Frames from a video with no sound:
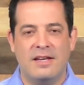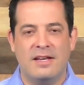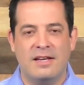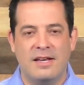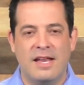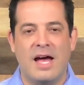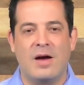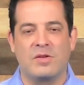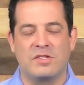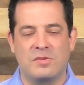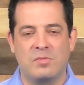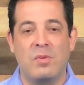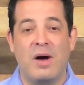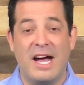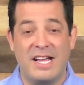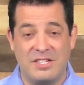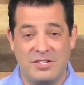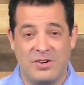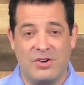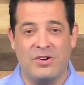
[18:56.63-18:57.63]
Now it's
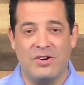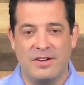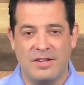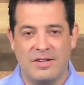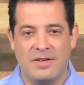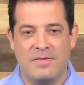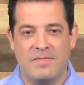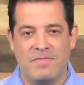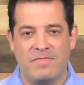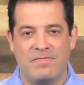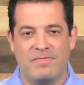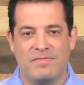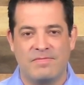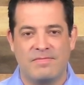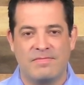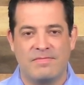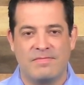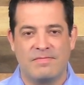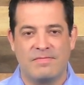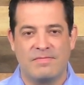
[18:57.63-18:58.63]
my turn.
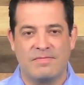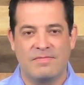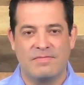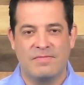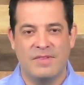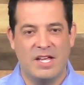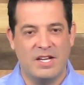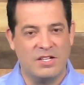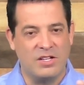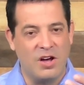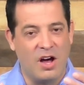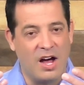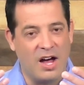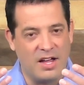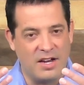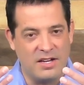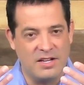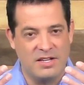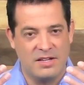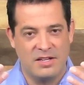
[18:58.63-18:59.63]
And
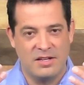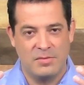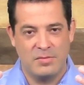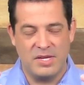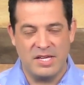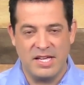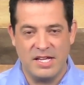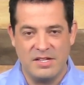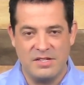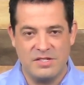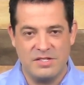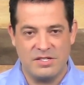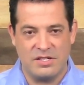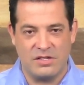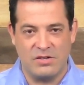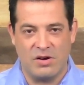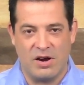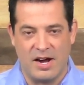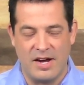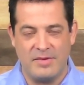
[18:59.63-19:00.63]
God begins to
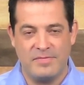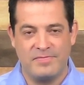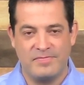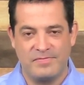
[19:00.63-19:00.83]
cry.